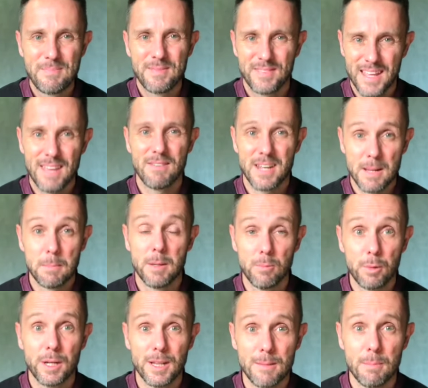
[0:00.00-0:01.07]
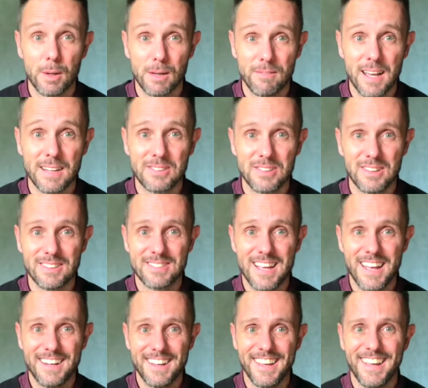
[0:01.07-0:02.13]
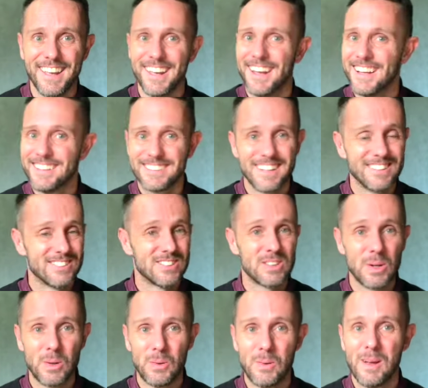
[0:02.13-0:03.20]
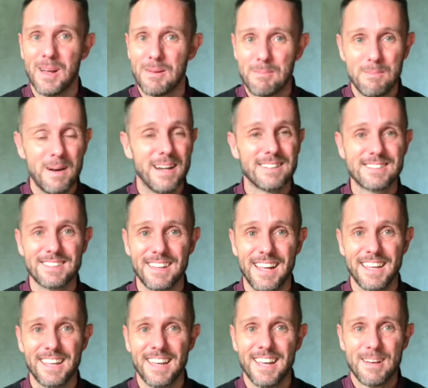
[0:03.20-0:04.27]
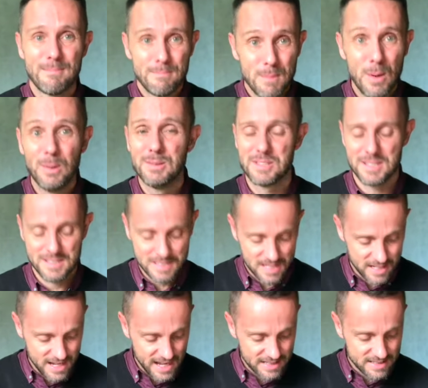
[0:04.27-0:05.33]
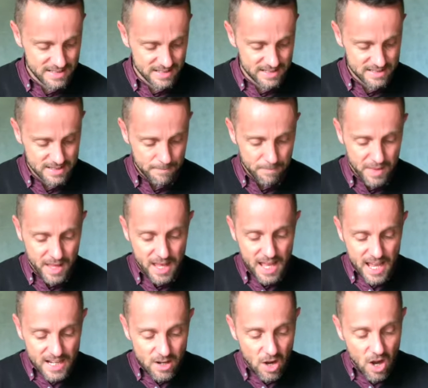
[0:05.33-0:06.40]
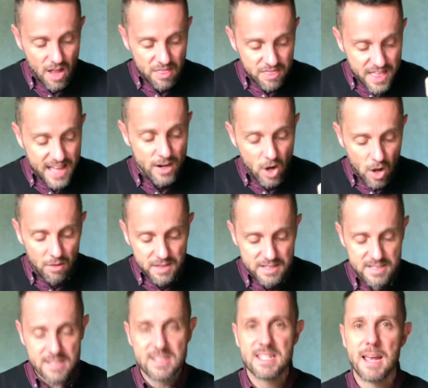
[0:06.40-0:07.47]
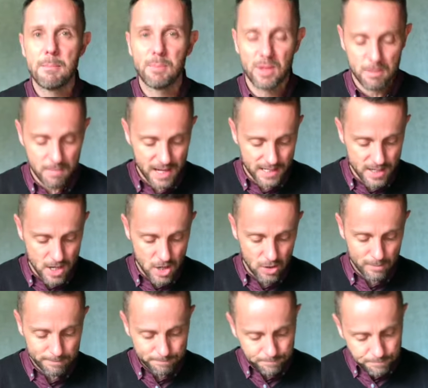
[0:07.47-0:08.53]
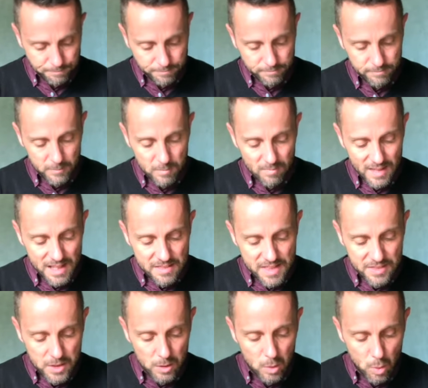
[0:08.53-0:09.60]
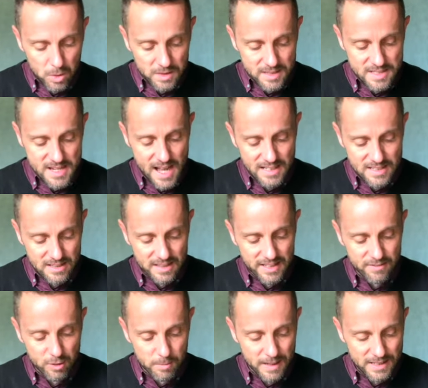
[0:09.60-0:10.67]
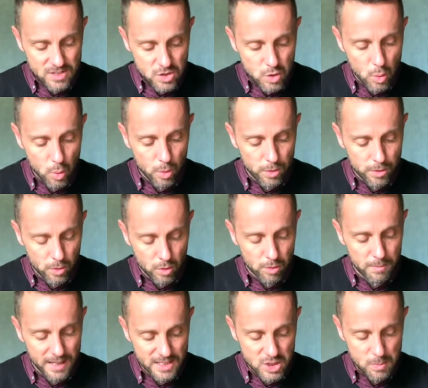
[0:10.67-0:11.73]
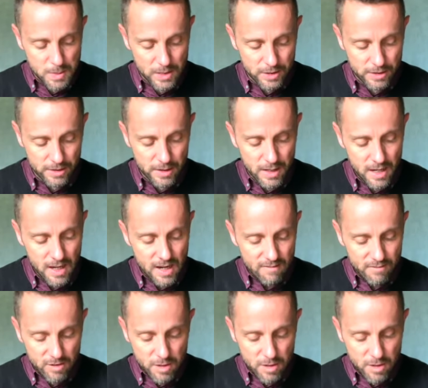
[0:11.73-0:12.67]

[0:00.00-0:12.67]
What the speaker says: David had been reading the book of Exodus, hadn't he? Sounds so much like Moses in Exodus. And that all this assembly may know that the Lord does not deliver by sword or by spear, for